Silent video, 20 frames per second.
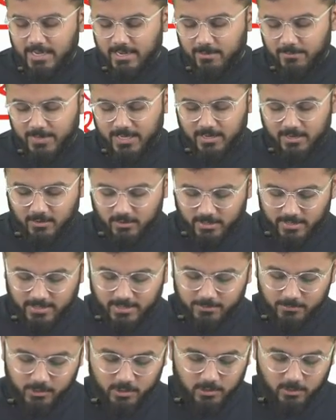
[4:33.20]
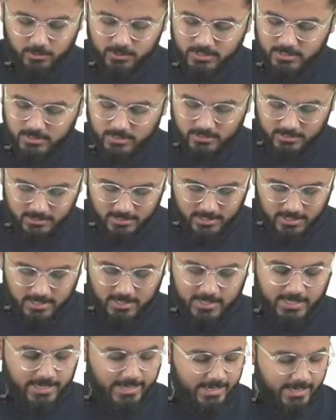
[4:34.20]
tell me? Okay, I'm closing this.
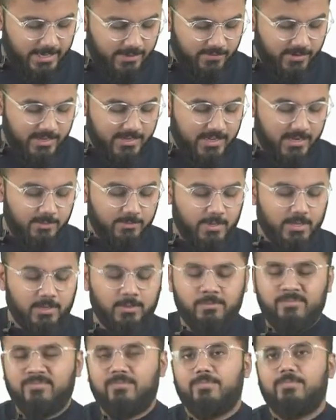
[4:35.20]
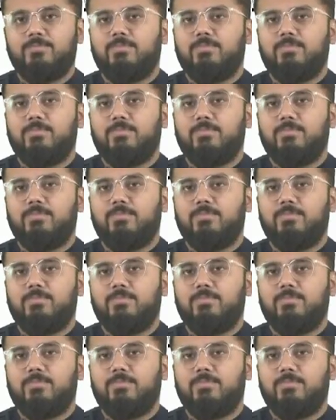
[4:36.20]
Can anyone tell me